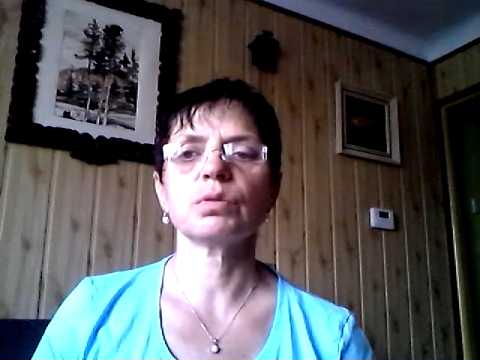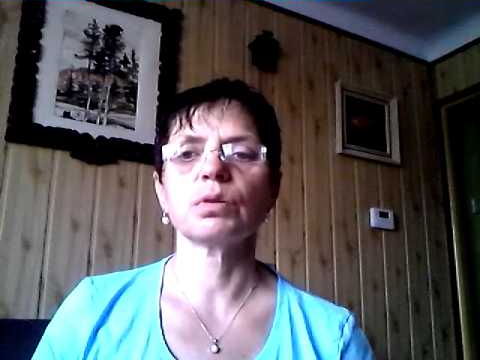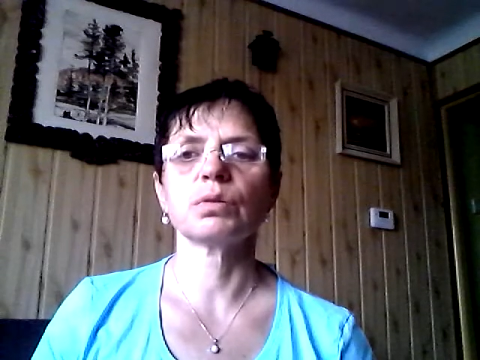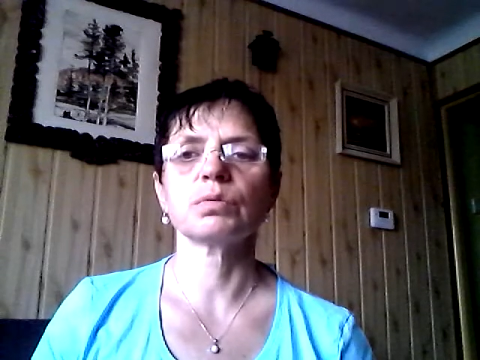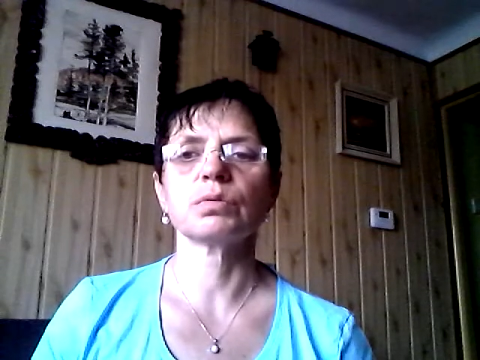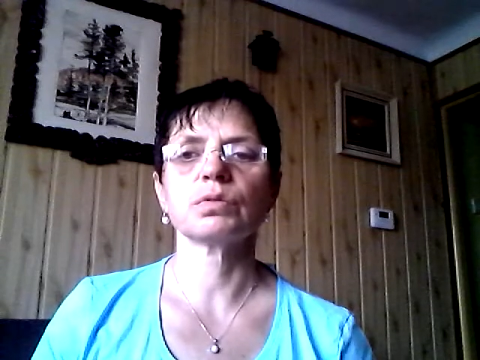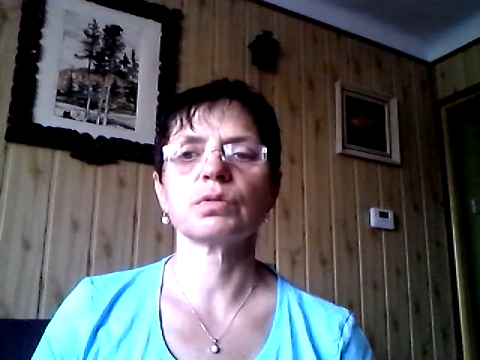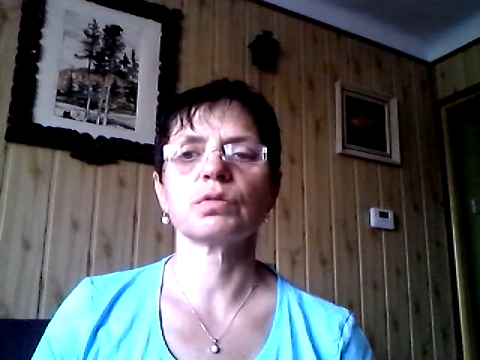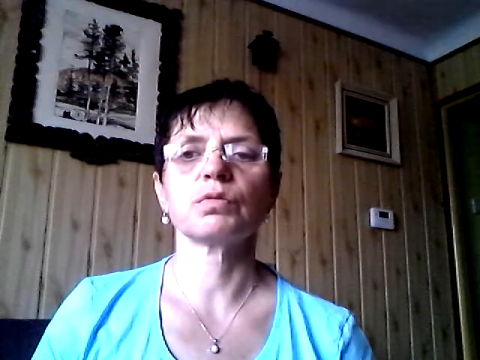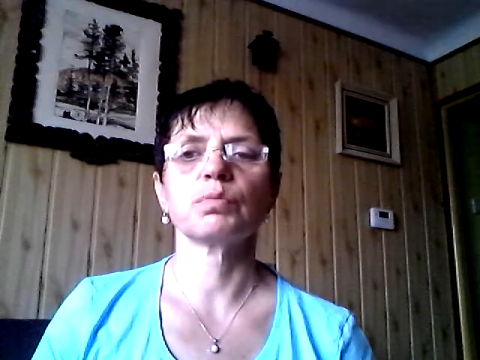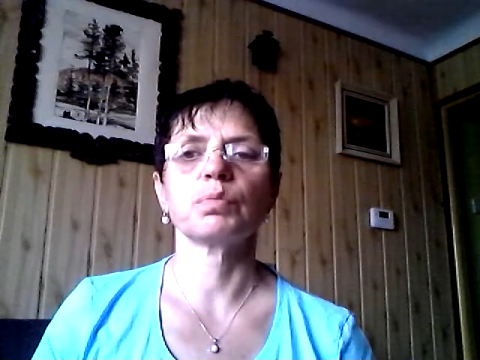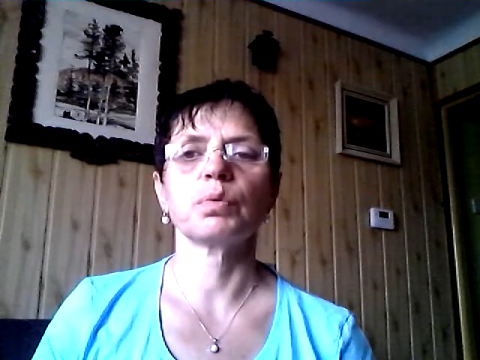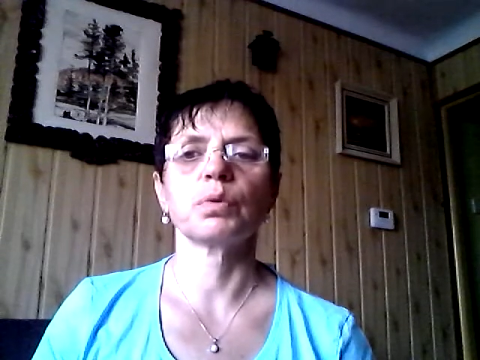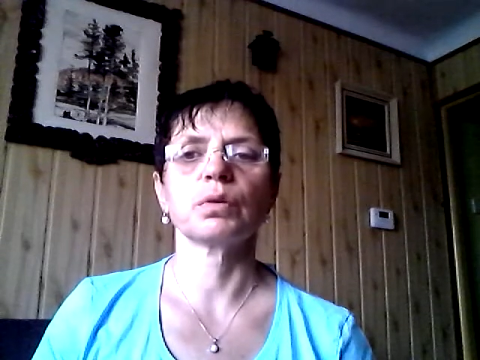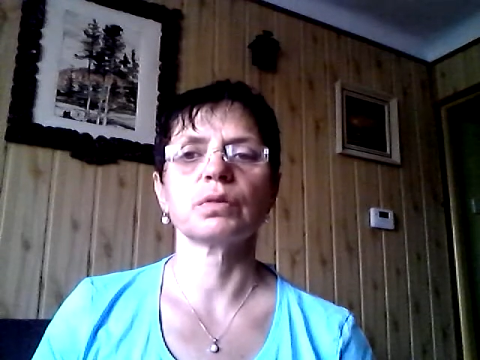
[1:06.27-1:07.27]
2 rows
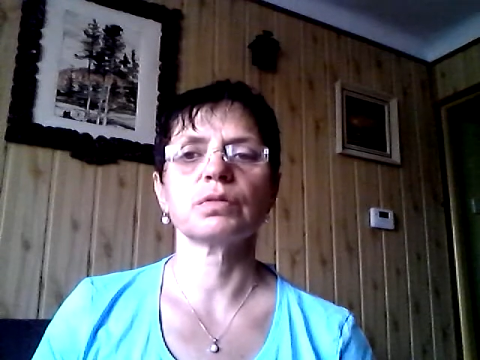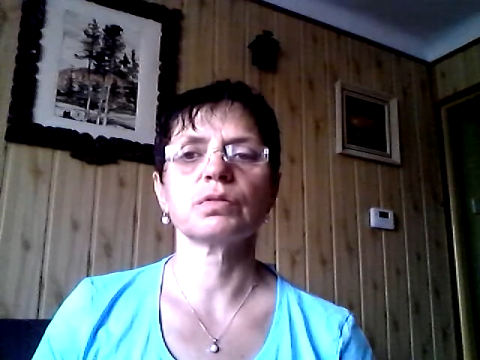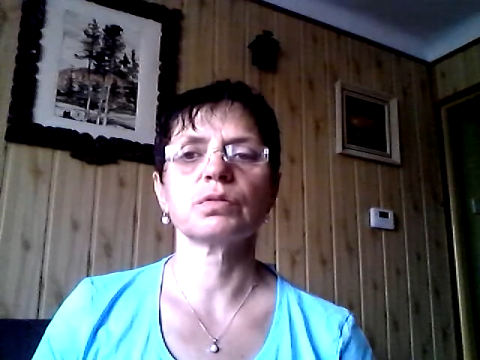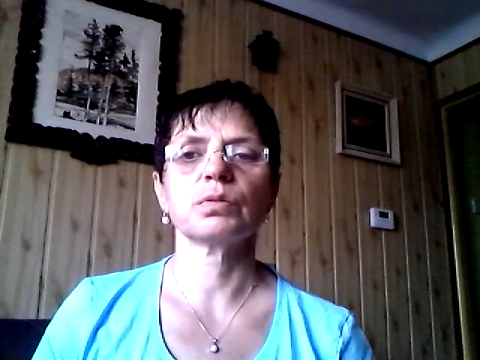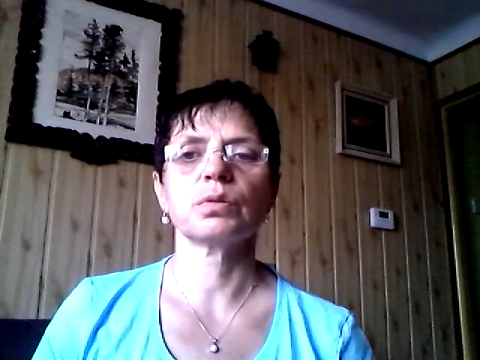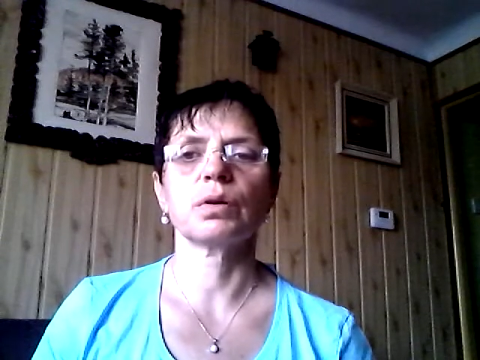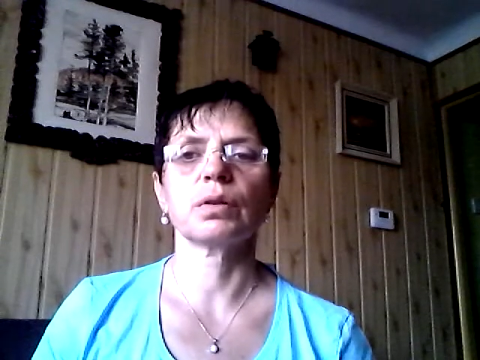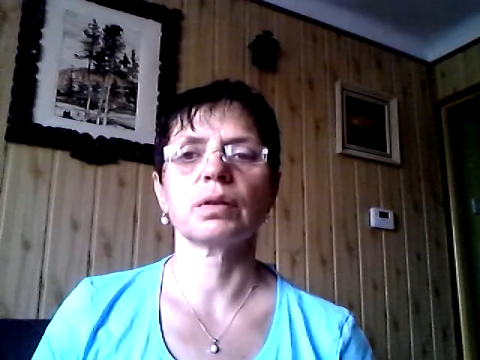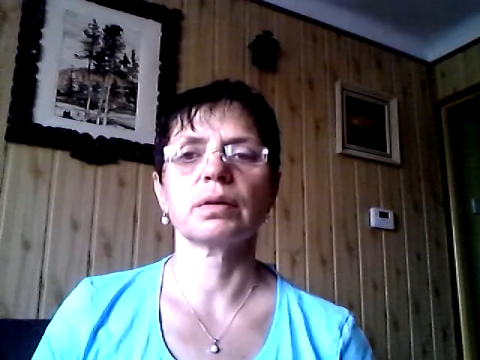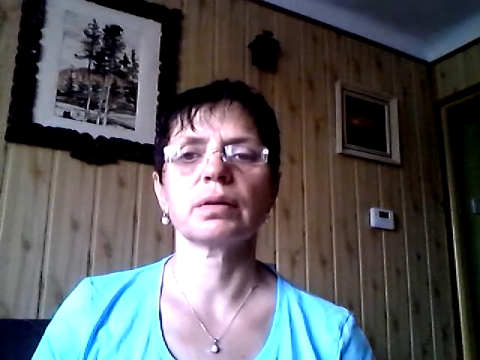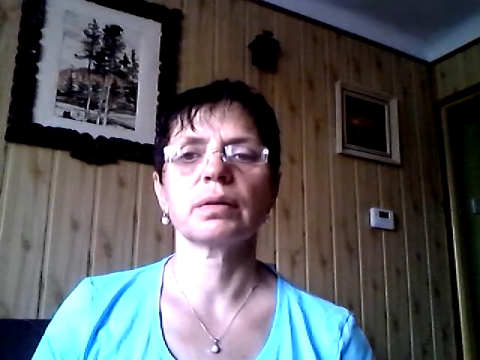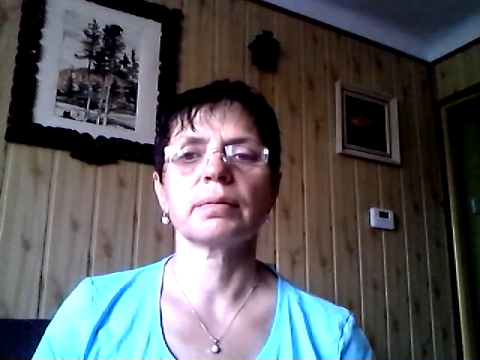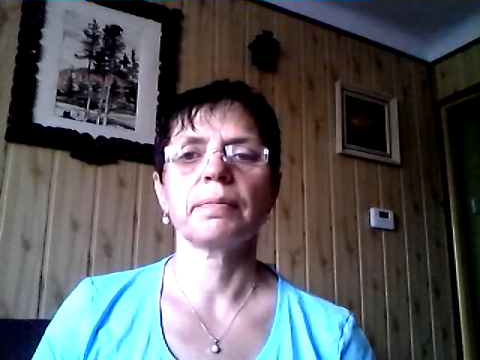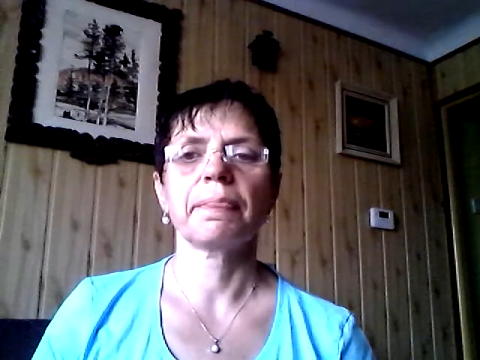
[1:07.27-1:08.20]
of balls roll.